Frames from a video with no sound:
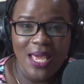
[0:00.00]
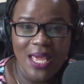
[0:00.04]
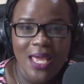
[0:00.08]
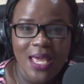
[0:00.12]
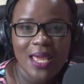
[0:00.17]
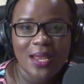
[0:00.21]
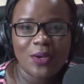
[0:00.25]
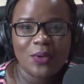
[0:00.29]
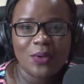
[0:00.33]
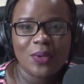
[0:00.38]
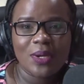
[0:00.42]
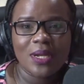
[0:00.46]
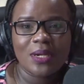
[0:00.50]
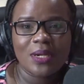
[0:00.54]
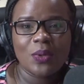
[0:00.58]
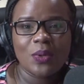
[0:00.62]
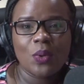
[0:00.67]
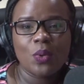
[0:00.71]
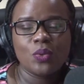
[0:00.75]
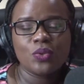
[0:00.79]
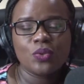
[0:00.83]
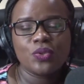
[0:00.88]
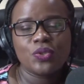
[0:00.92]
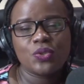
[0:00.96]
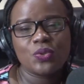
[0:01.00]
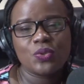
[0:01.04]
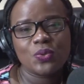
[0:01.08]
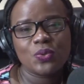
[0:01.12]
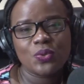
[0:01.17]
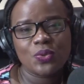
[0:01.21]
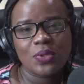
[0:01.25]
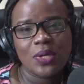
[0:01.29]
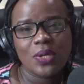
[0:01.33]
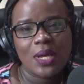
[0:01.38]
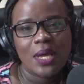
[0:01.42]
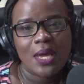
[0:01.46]
And you can
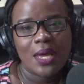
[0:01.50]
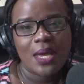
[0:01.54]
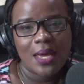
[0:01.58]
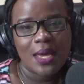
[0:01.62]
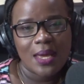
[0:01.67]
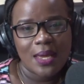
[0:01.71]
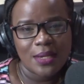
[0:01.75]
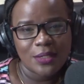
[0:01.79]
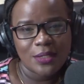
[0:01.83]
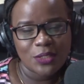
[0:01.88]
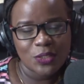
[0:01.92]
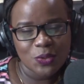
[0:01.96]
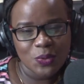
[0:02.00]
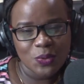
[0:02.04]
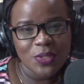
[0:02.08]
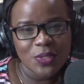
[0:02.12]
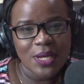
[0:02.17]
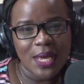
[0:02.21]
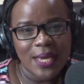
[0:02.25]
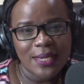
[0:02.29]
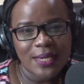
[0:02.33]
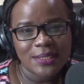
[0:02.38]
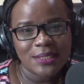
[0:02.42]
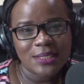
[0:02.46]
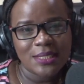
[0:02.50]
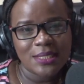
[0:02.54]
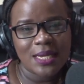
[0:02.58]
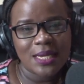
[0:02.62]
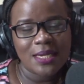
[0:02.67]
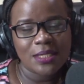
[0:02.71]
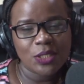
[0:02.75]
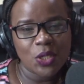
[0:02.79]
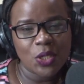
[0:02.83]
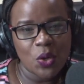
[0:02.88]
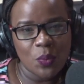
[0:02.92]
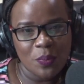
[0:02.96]
also uh, do that
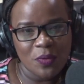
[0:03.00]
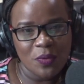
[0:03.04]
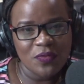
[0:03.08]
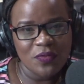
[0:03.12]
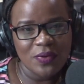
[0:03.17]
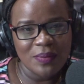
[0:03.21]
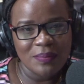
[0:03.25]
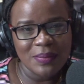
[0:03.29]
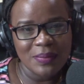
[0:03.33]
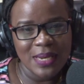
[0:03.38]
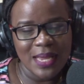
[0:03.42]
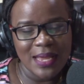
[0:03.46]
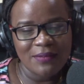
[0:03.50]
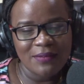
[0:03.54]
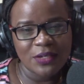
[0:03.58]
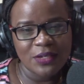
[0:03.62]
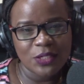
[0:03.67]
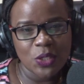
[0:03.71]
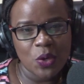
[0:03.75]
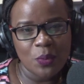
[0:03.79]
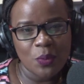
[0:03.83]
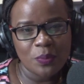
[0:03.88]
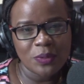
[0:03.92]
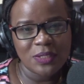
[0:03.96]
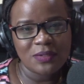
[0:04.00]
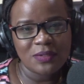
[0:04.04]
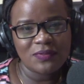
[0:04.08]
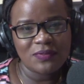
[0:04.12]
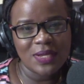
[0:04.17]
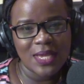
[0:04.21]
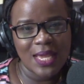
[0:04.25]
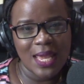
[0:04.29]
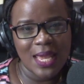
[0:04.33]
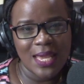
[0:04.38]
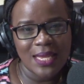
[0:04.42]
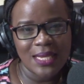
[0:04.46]
at Hope FM Live at Hope
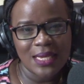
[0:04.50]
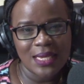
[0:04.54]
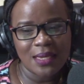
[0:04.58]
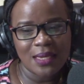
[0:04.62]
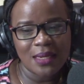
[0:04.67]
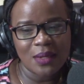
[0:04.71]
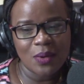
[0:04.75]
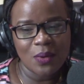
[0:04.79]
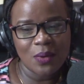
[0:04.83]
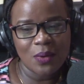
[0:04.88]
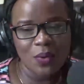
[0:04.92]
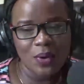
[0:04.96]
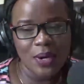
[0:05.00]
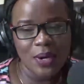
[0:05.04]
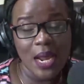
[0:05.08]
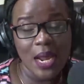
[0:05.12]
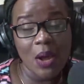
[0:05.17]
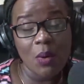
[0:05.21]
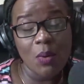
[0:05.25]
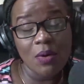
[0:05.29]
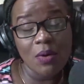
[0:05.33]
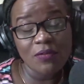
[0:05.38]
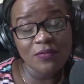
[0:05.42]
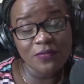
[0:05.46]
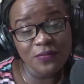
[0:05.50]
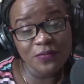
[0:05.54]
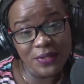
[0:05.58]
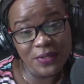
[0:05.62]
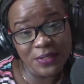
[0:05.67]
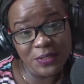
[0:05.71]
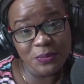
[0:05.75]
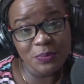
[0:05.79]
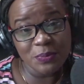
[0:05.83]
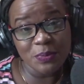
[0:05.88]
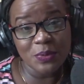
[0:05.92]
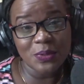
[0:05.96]
TV Kenya on our
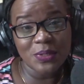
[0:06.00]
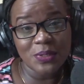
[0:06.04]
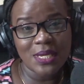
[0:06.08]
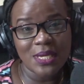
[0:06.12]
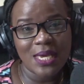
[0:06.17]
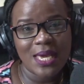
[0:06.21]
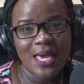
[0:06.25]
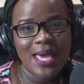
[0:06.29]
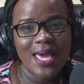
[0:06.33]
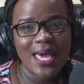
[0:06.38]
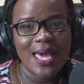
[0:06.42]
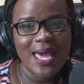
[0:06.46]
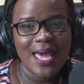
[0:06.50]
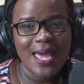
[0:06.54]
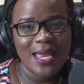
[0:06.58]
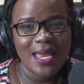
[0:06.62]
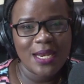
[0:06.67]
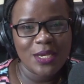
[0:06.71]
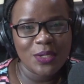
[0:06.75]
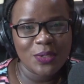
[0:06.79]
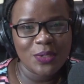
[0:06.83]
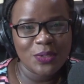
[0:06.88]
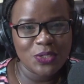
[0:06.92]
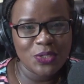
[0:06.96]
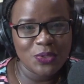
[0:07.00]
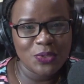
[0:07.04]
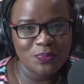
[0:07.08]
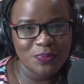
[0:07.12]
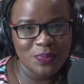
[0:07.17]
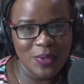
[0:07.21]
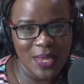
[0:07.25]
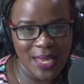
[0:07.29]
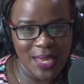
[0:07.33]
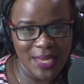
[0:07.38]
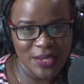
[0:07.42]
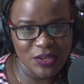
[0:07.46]
Facebook and YouTube
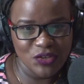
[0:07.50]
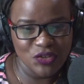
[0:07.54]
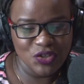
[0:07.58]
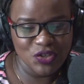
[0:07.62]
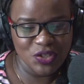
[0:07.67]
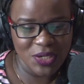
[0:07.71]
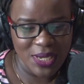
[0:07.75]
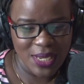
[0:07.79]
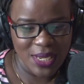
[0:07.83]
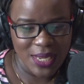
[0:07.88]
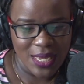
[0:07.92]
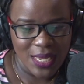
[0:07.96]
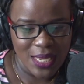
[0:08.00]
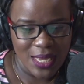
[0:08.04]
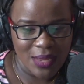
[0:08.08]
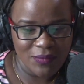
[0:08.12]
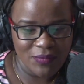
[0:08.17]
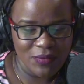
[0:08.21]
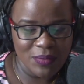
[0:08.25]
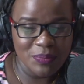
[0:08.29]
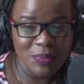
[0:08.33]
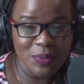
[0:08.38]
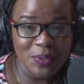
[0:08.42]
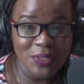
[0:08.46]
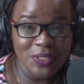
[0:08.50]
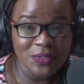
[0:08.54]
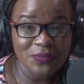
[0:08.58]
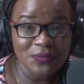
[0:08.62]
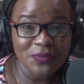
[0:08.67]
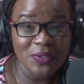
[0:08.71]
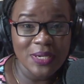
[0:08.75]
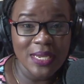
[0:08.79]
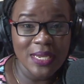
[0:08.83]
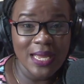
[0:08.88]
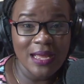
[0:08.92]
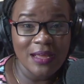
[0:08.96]
page. Have a
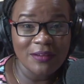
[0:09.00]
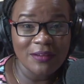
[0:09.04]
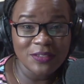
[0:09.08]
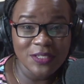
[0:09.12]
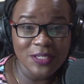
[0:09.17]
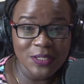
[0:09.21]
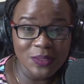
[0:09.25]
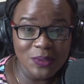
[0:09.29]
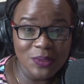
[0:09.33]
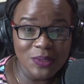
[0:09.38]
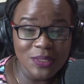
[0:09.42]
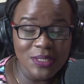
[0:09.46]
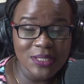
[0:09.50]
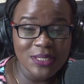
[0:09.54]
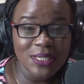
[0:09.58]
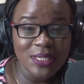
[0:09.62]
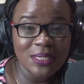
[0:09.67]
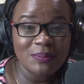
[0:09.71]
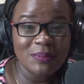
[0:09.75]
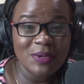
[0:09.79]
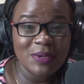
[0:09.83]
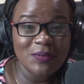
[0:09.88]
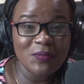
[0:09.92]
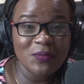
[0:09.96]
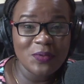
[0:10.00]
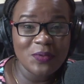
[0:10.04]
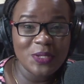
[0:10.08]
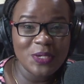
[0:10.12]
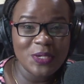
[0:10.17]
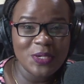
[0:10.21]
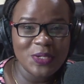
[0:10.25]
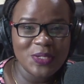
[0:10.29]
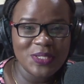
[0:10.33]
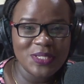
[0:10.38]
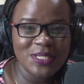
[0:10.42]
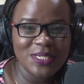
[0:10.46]
beautiful afternoon. Stand by for the
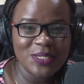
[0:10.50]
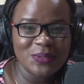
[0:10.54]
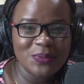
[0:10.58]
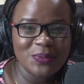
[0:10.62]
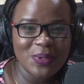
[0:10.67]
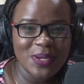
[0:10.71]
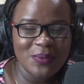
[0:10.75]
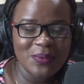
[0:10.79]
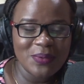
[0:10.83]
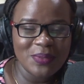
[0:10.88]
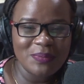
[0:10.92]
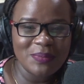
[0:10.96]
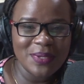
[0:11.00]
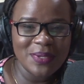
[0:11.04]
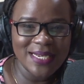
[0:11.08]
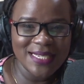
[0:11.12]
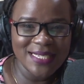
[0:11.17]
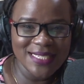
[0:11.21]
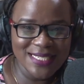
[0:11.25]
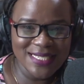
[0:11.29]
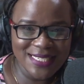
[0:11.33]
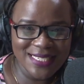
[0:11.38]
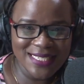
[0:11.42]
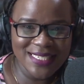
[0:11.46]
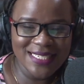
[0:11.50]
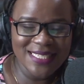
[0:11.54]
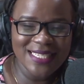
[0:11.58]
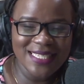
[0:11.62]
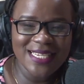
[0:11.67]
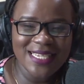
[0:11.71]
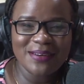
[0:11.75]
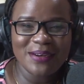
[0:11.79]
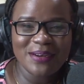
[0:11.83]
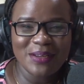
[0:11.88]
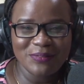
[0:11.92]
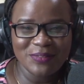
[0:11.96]
news at one with Melissa, and
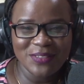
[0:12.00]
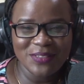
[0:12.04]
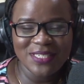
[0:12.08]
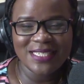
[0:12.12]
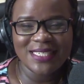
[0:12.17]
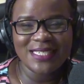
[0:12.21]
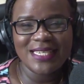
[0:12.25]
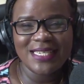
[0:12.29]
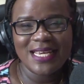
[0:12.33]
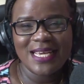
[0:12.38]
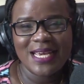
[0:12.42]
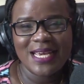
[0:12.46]
thereafter,